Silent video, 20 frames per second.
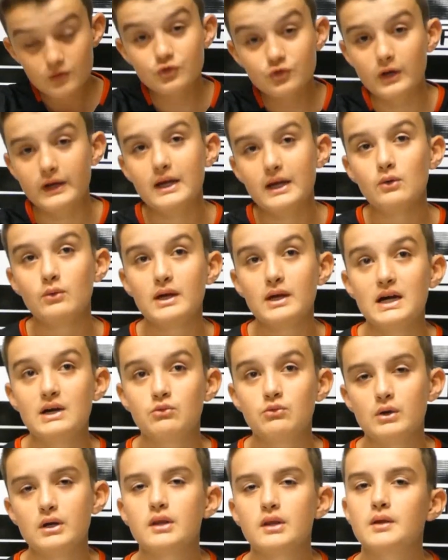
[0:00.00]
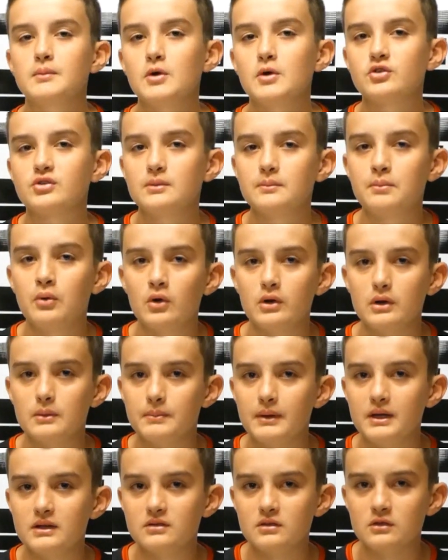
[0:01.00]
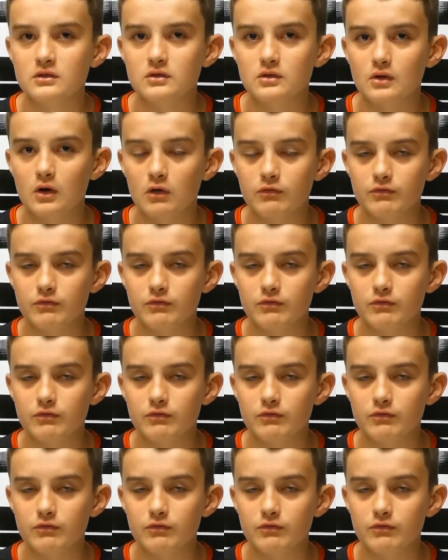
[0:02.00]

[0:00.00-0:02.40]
So here we have one of the most important pieces